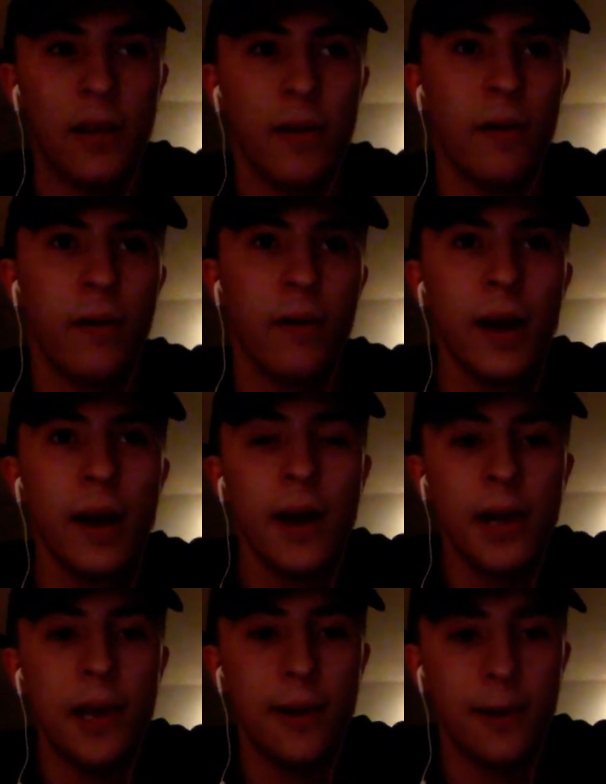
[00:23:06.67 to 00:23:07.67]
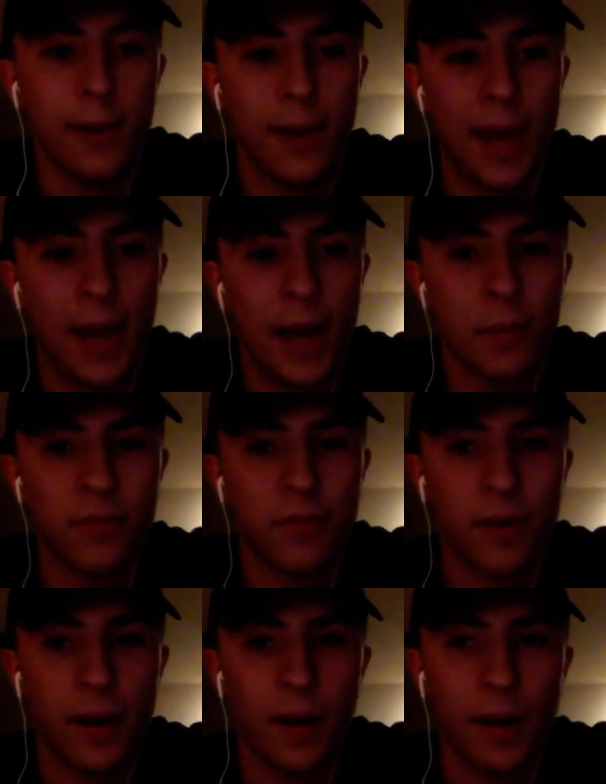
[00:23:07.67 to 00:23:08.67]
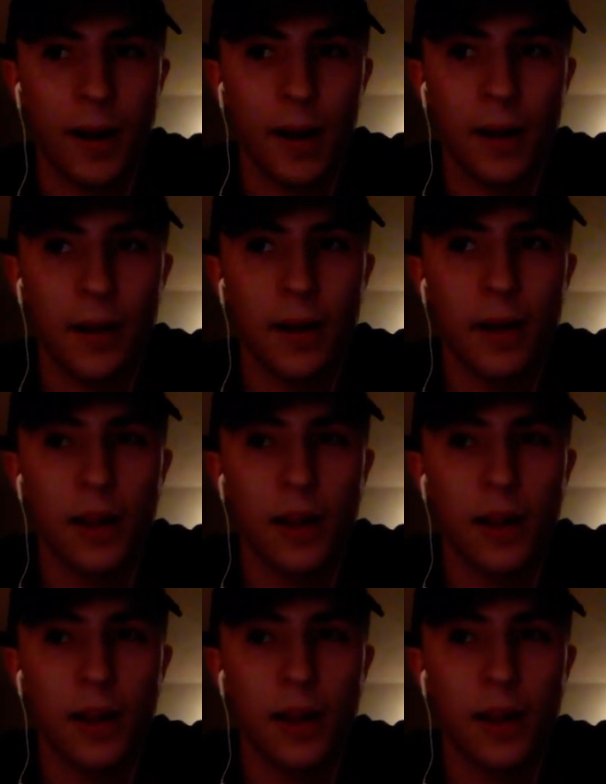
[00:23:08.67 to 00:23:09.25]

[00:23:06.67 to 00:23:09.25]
You go to camp for